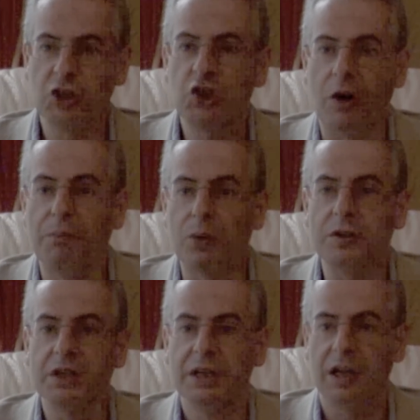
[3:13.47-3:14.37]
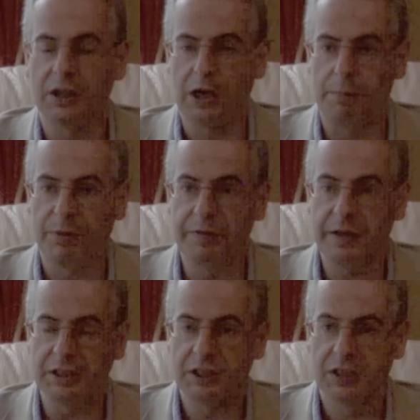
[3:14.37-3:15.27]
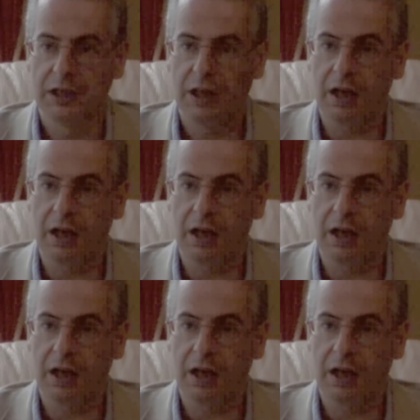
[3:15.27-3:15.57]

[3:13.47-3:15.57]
jumbled a couple of his